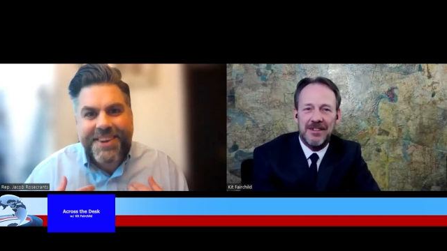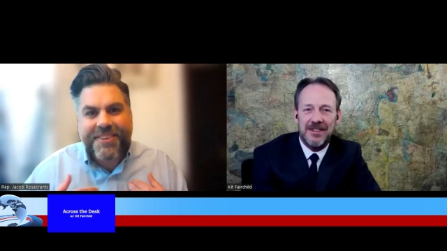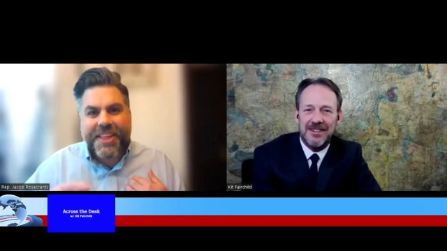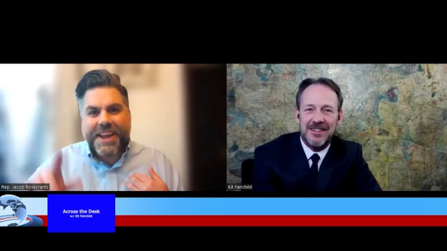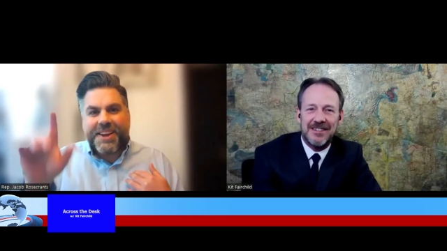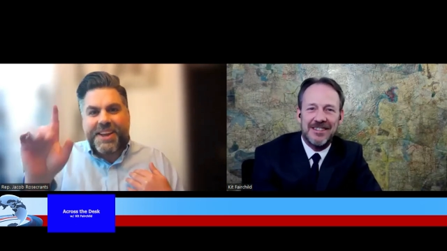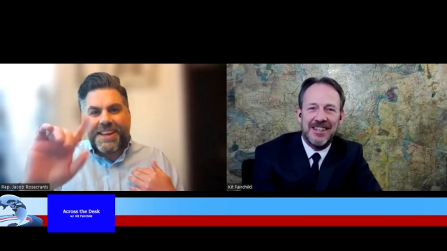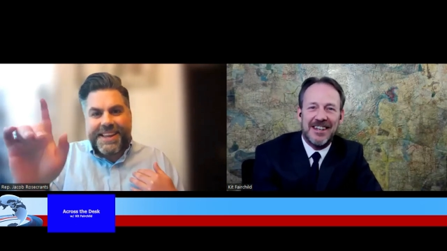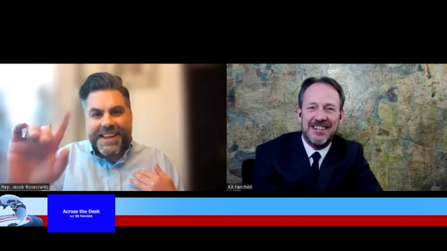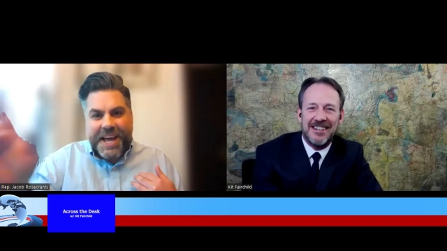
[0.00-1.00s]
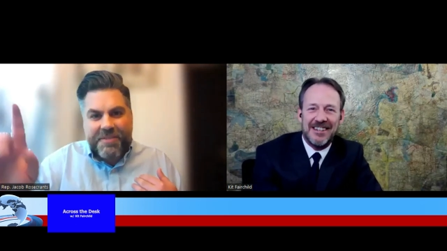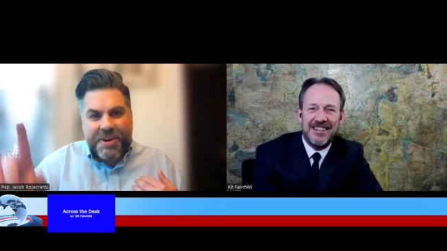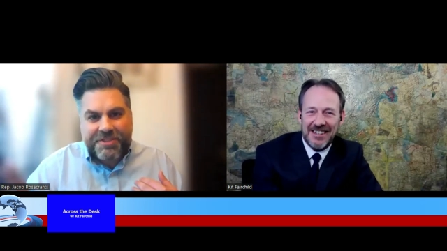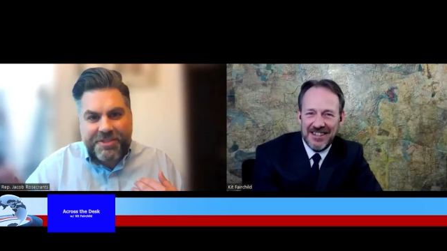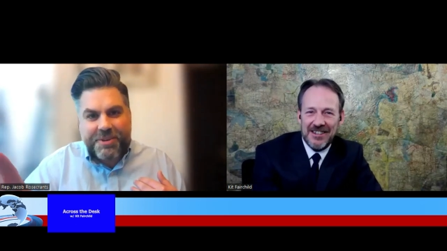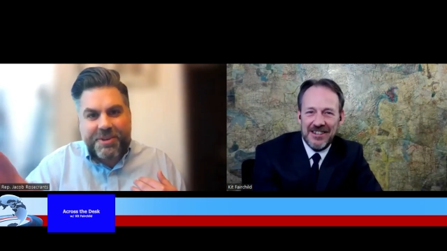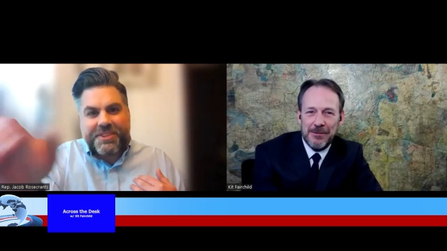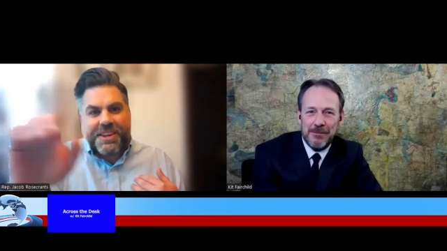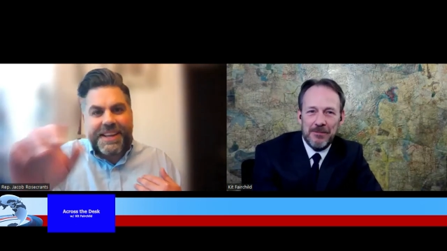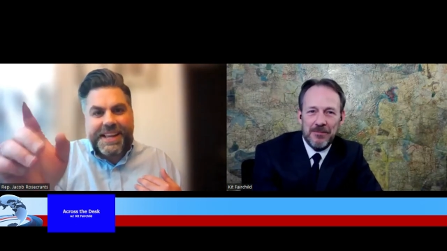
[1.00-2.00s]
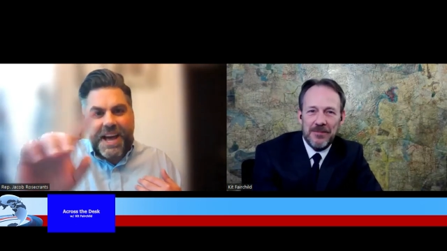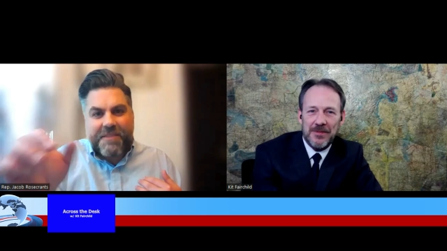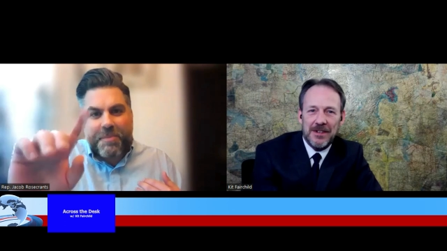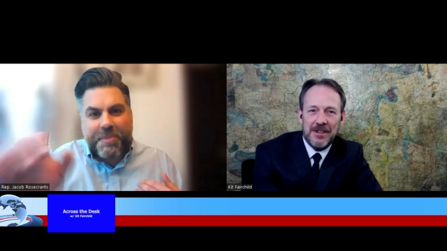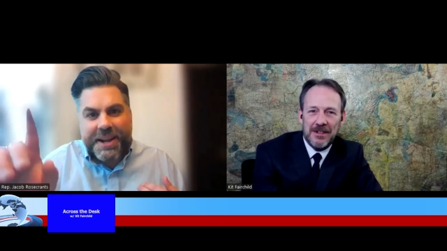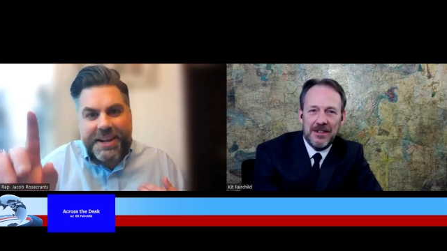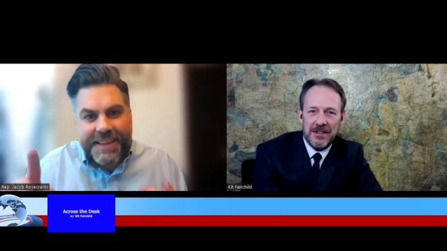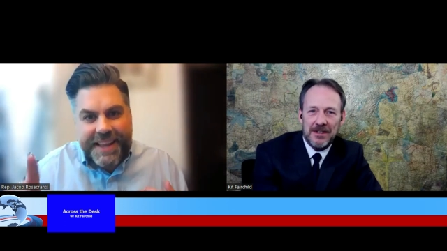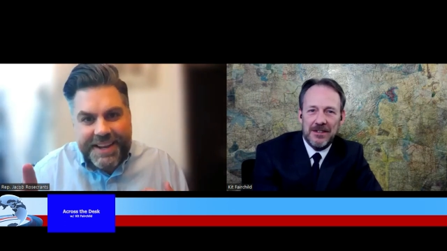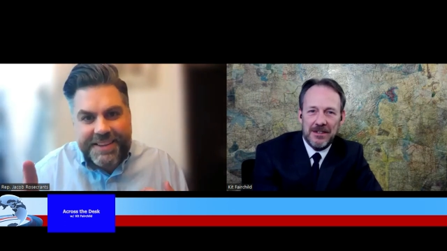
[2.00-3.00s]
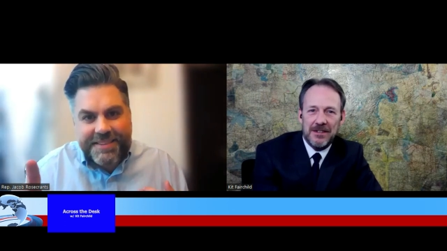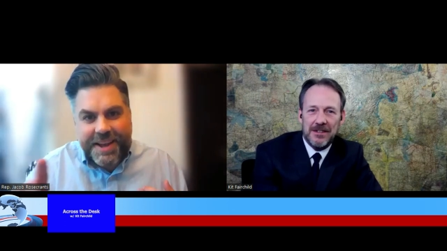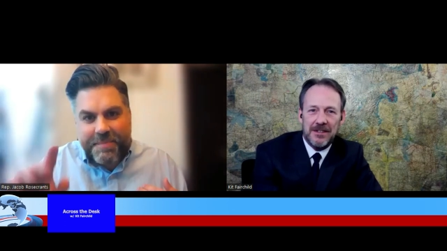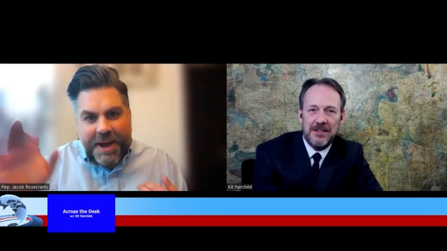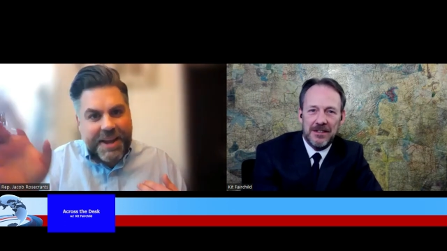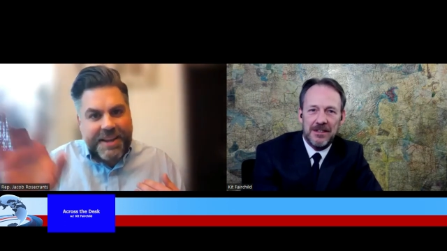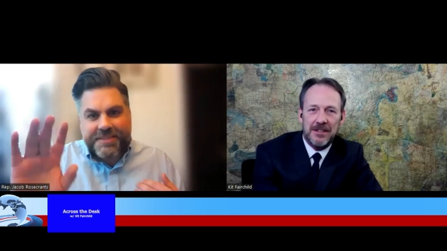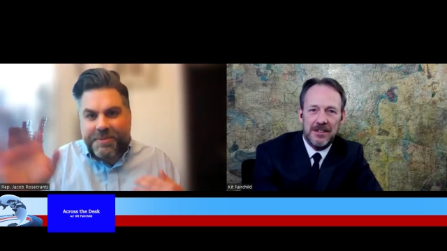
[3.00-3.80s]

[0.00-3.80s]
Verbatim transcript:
Speaker 1: We're like, yeah. get out of our school, get out of our pregnant ladies' uh, bodies.